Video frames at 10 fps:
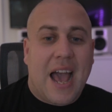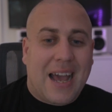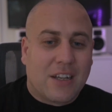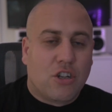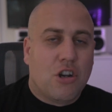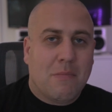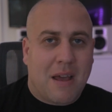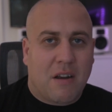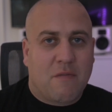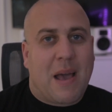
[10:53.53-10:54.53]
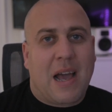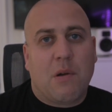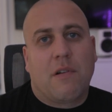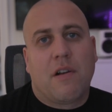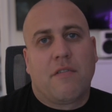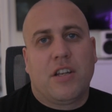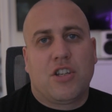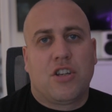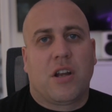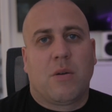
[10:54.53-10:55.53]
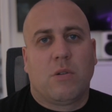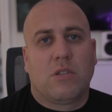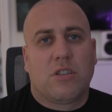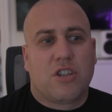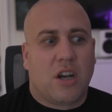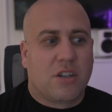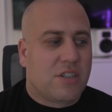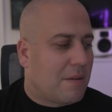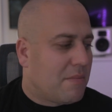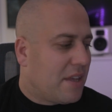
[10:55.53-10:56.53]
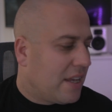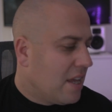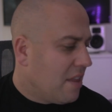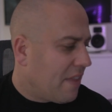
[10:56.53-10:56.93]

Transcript: and a good amount of power over it should I want to charge something.